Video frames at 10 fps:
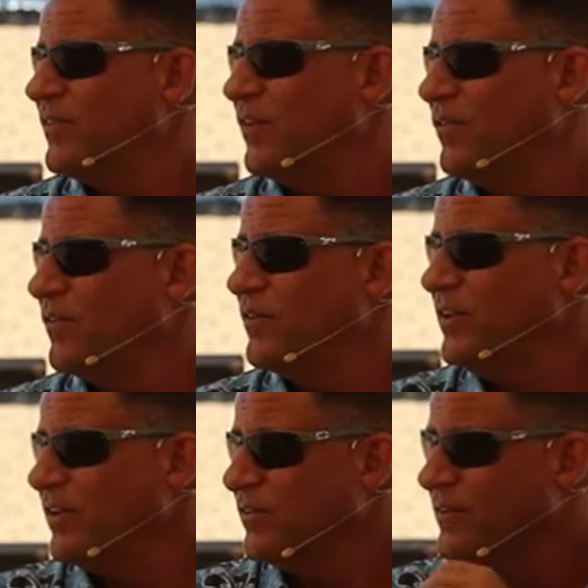thought, well,
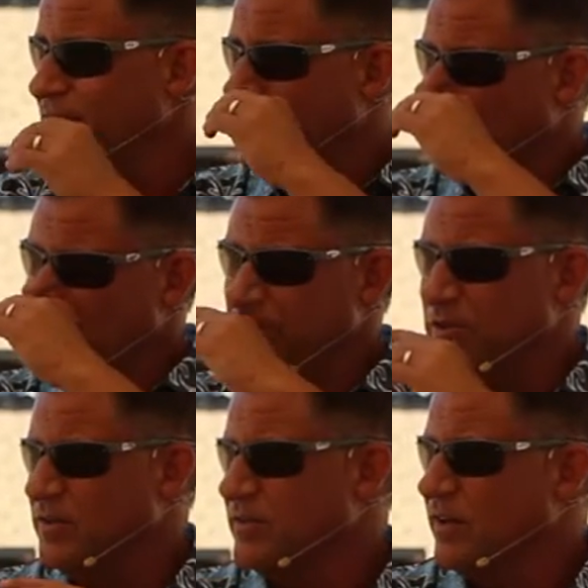you know, this Christian
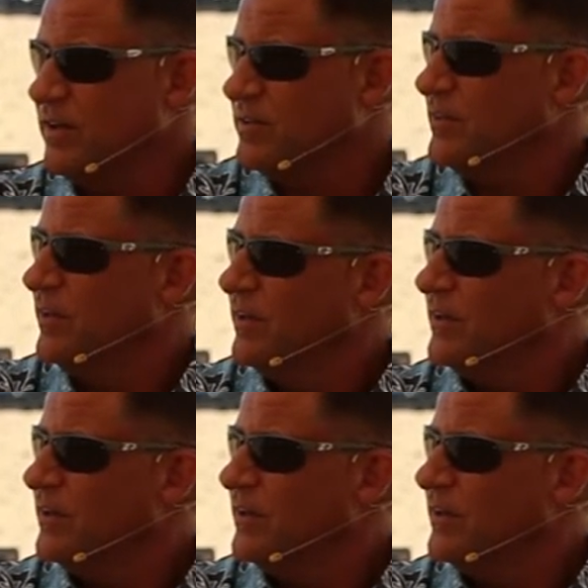music sucks.